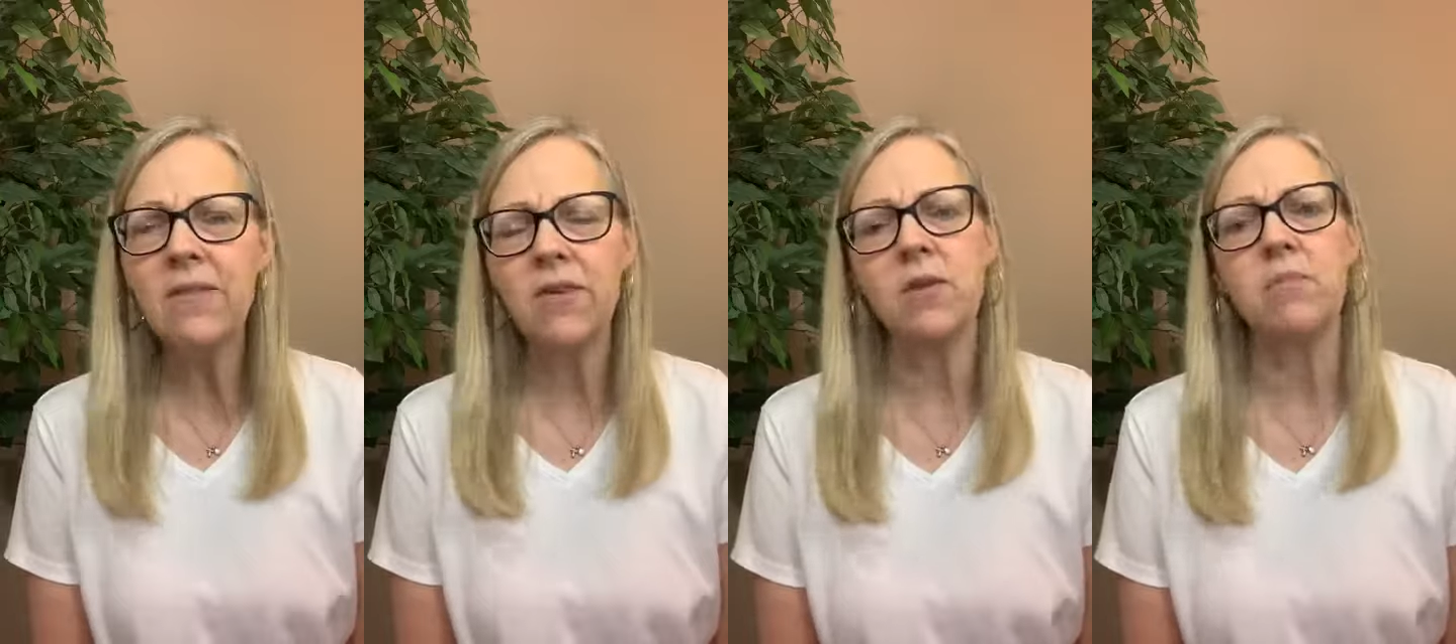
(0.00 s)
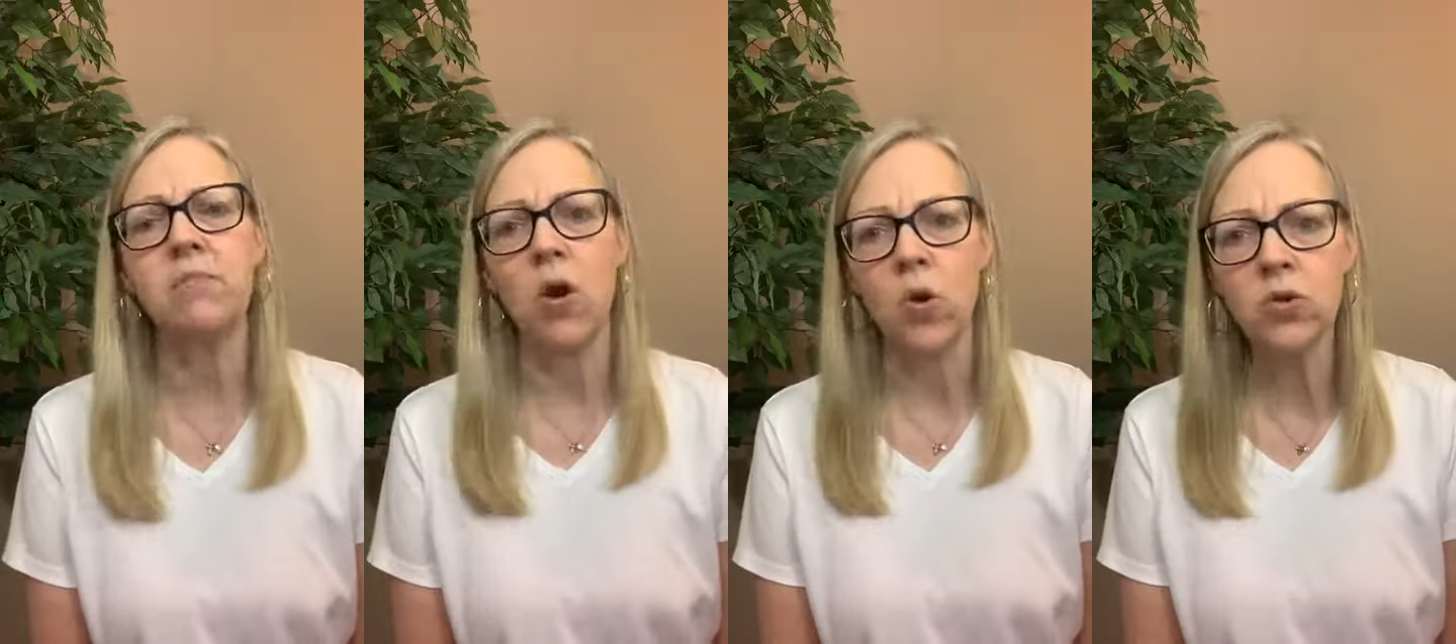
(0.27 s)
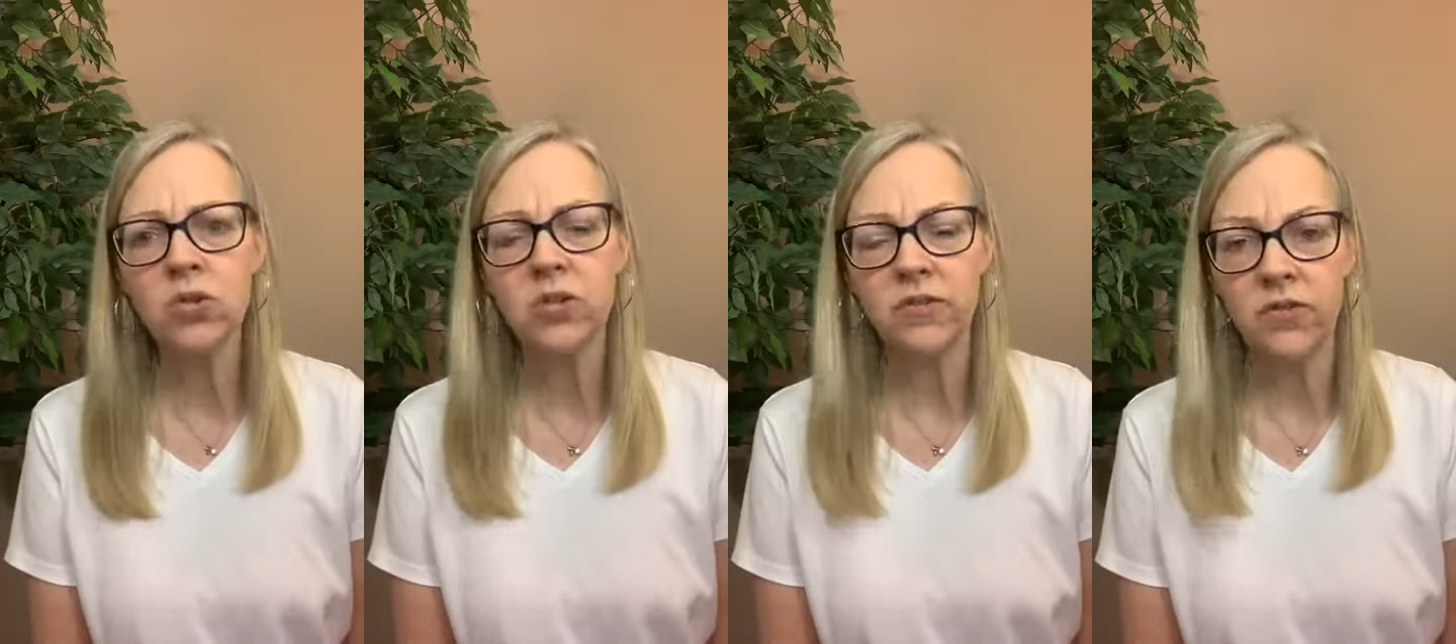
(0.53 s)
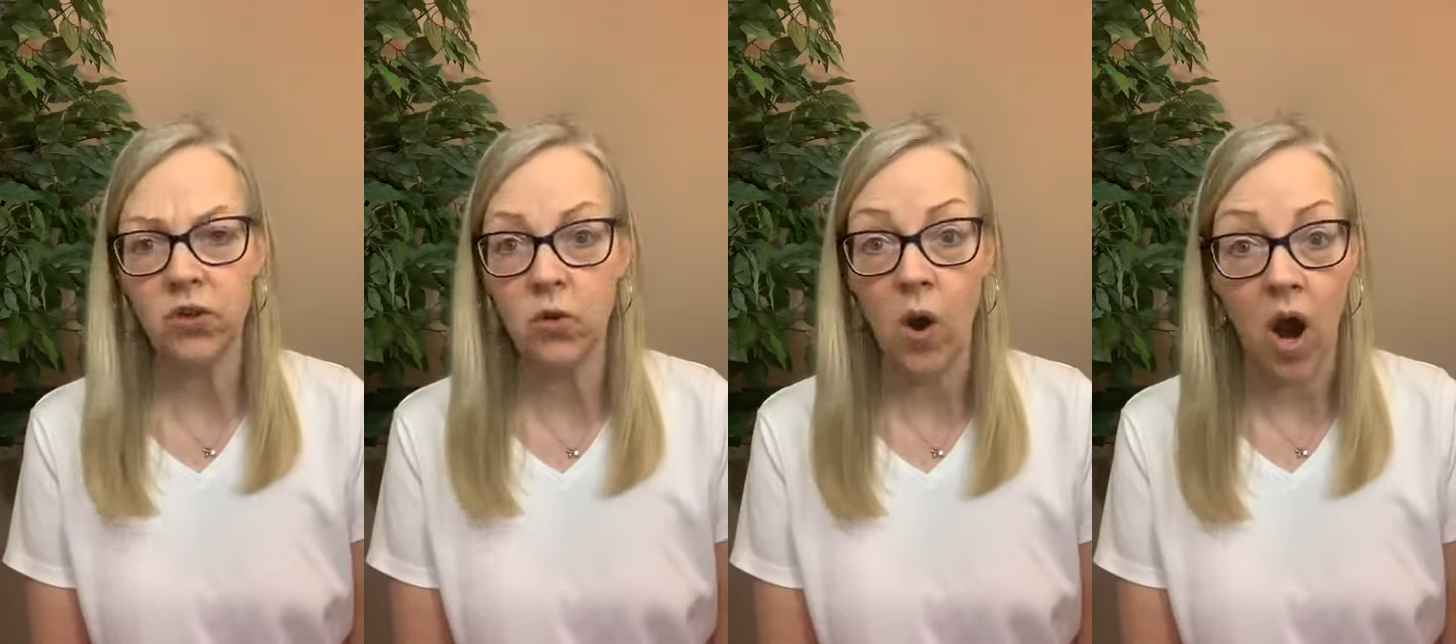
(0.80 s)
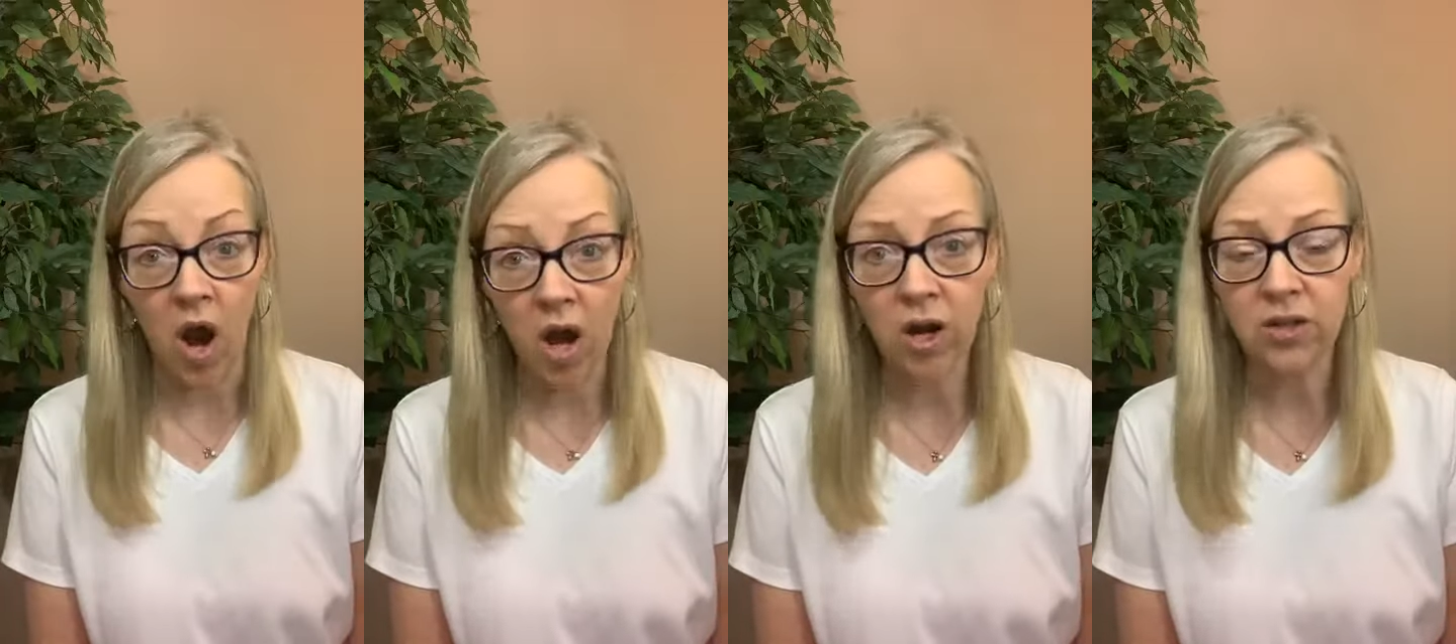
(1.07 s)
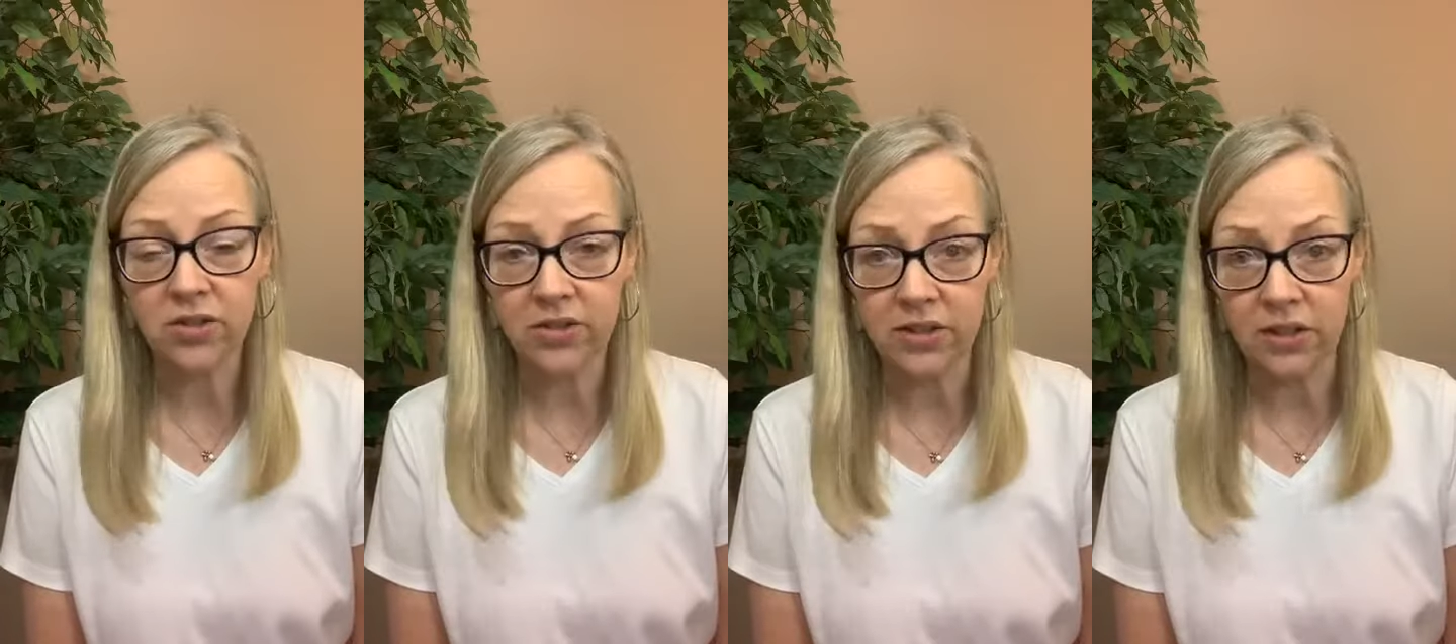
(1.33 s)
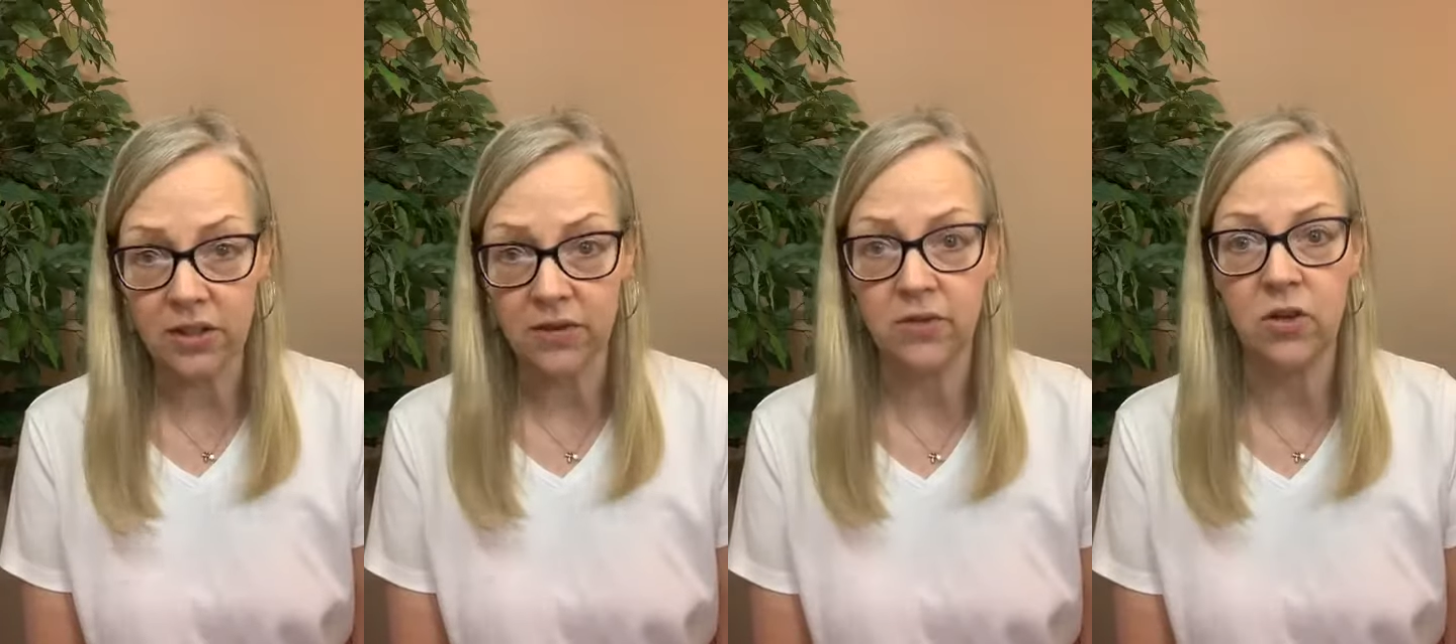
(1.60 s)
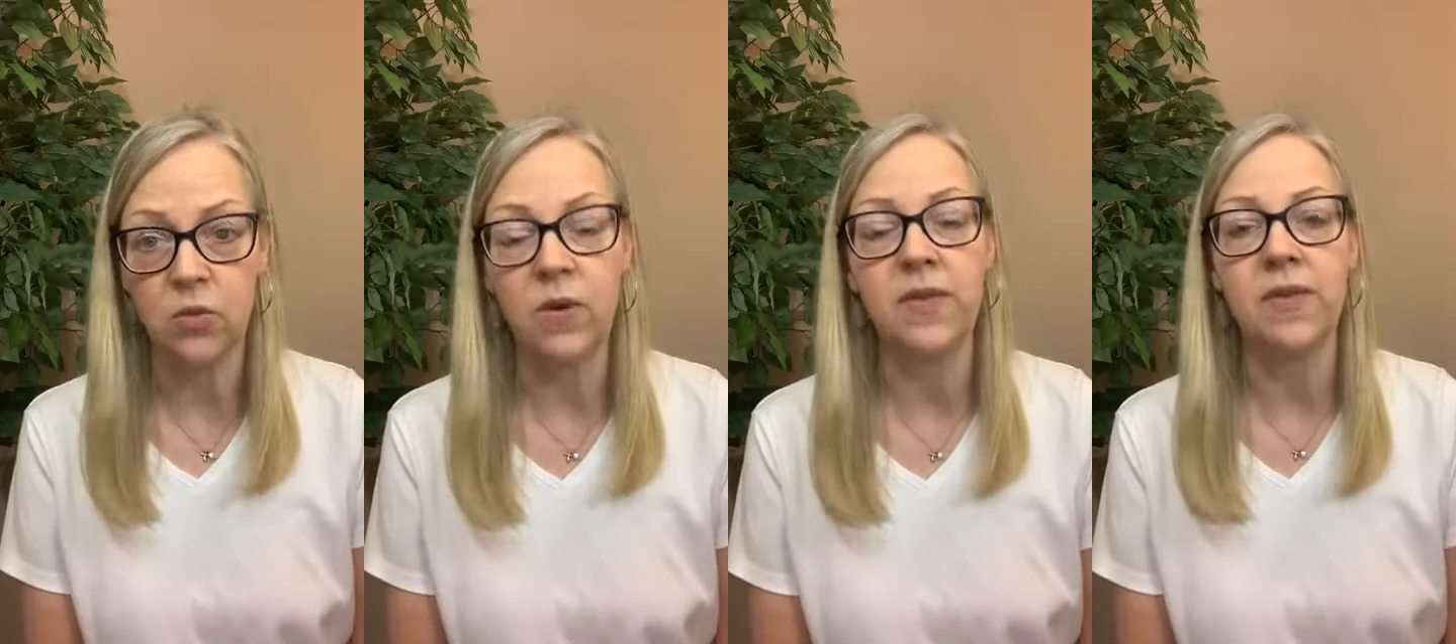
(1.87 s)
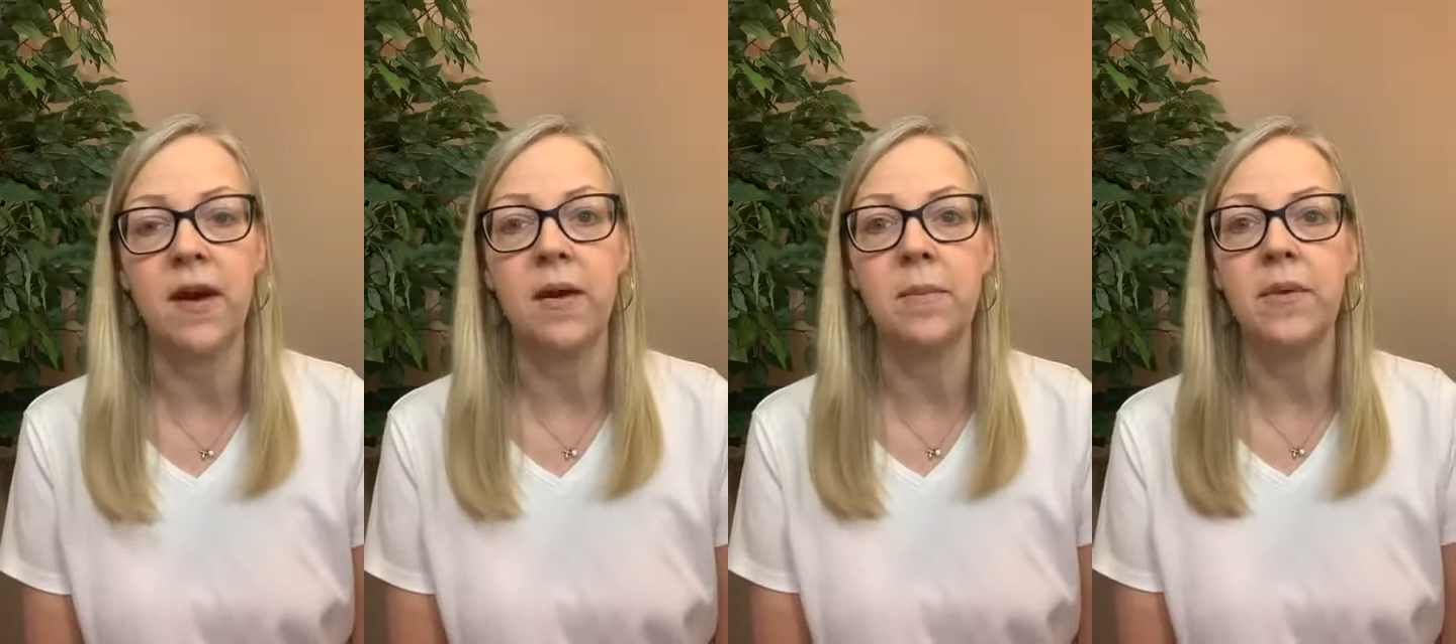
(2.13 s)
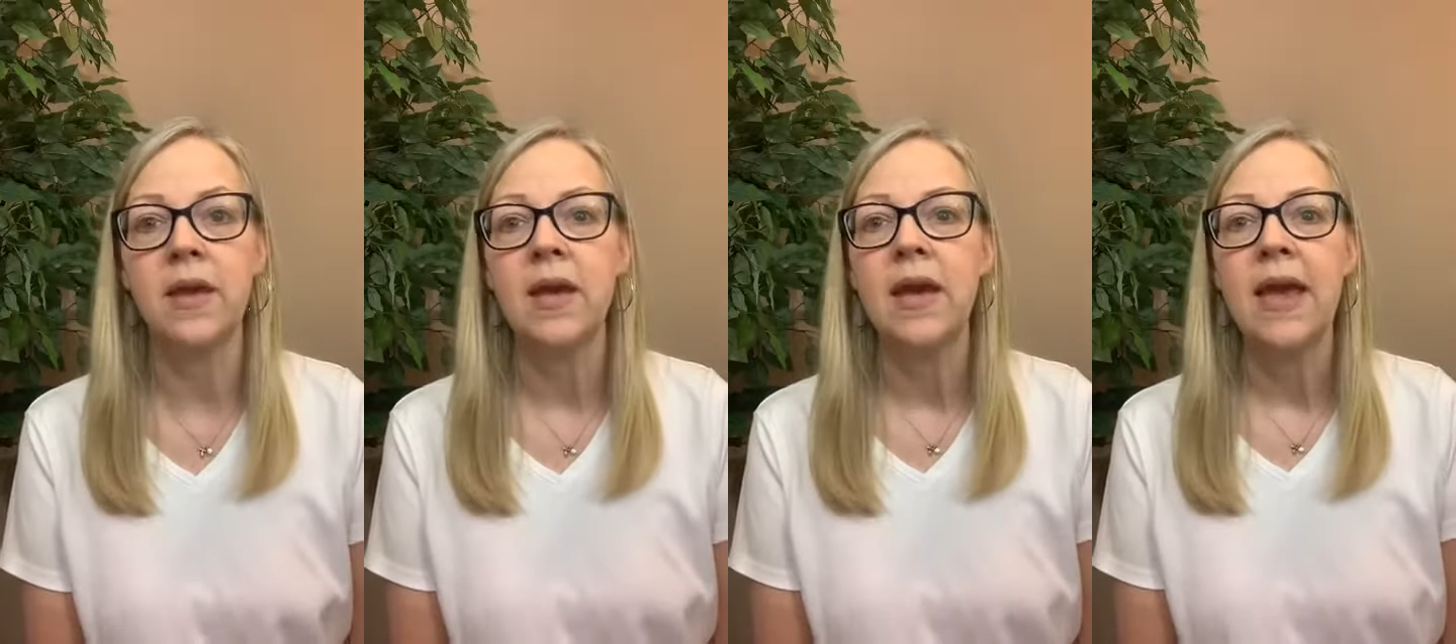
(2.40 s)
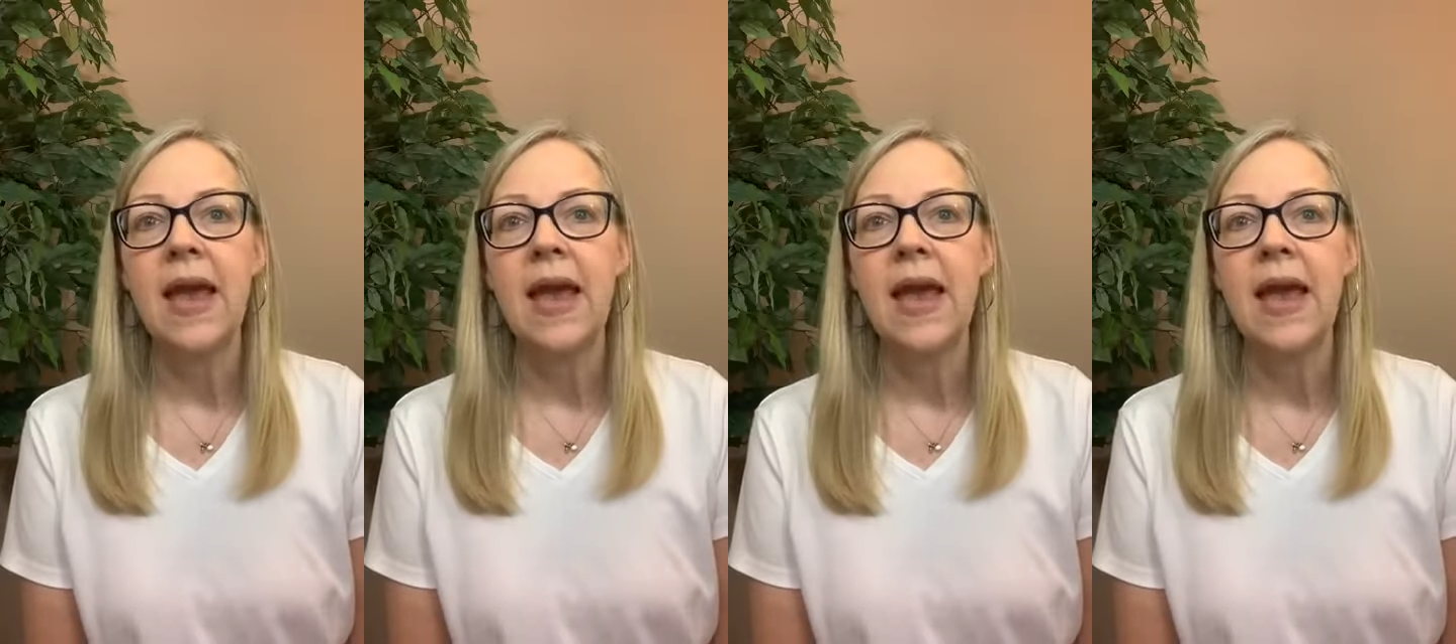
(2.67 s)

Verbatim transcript: even most of you, are still living with them.